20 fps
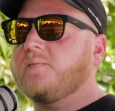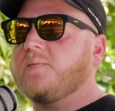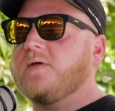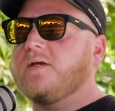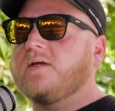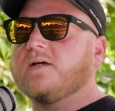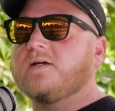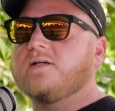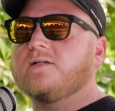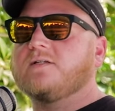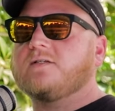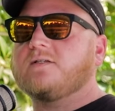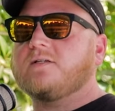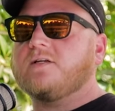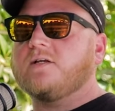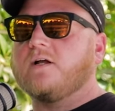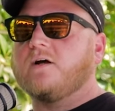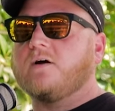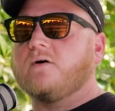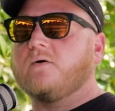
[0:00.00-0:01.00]
Because,
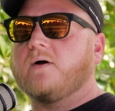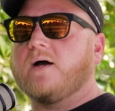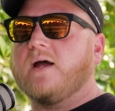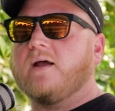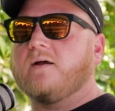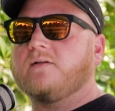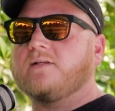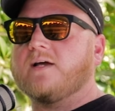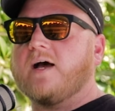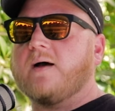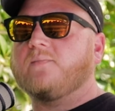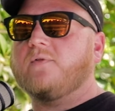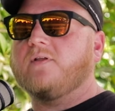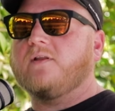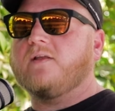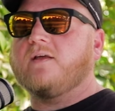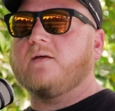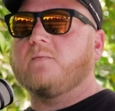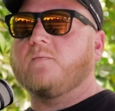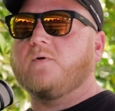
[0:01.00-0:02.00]
you know, I
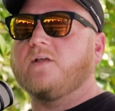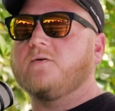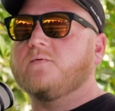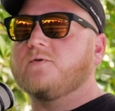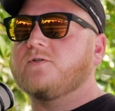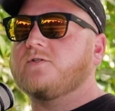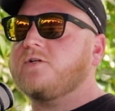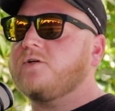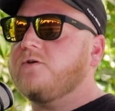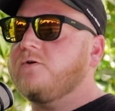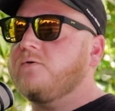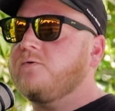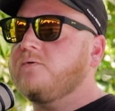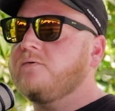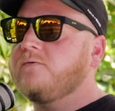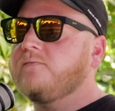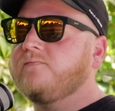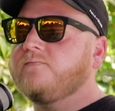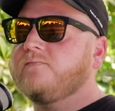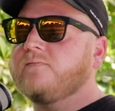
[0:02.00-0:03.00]
adopted him when he was
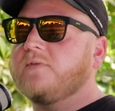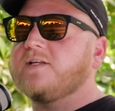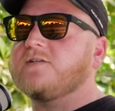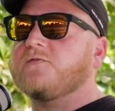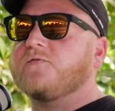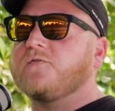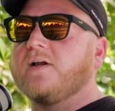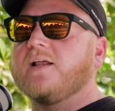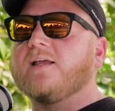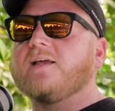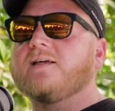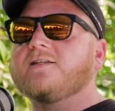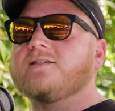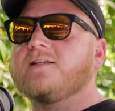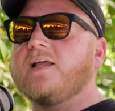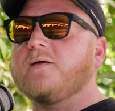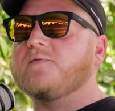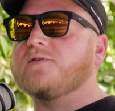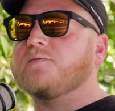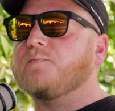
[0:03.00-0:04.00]
two. This is funny.
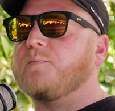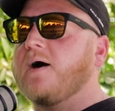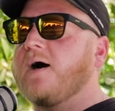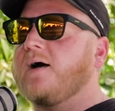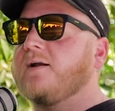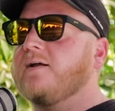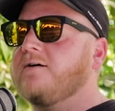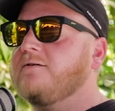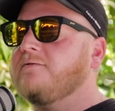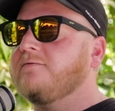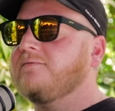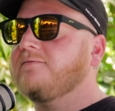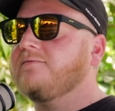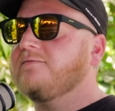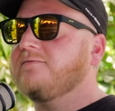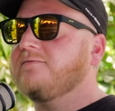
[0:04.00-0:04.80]
His name was Bono